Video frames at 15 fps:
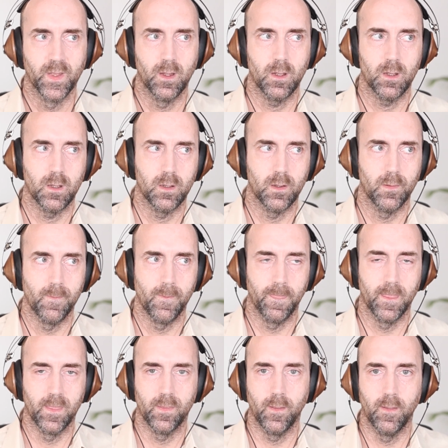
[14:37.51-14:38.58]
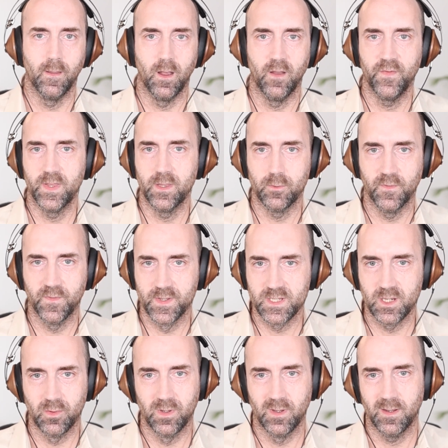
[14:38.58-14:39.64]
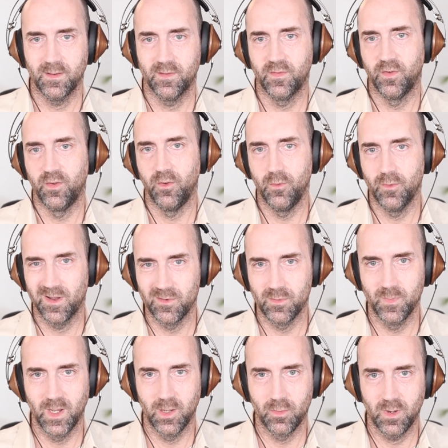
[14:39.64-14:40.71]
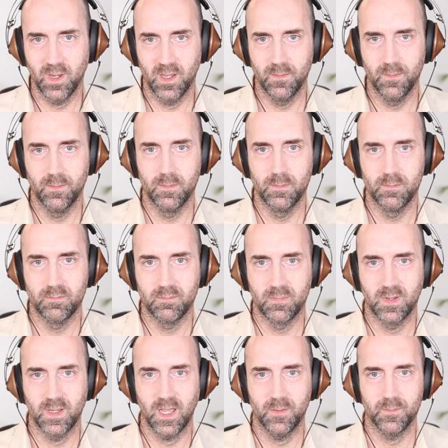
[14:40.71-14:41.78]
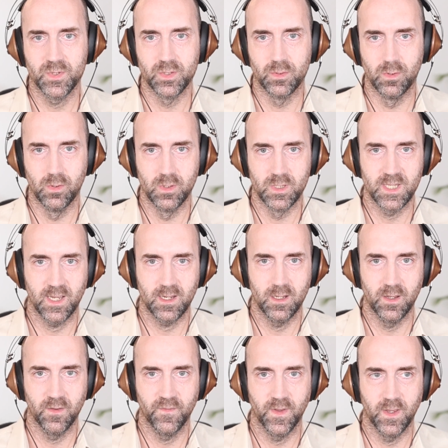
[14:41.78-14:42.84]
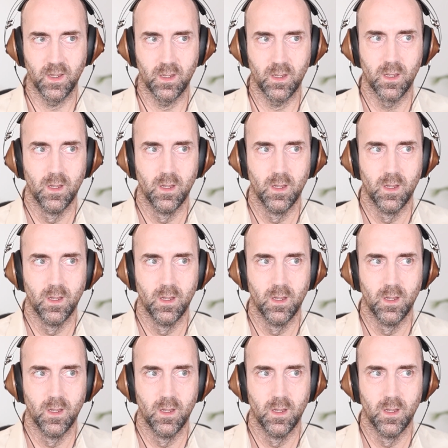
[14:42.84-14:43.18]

I think they're often sold in like 200 milligram capsules, that kind of thing.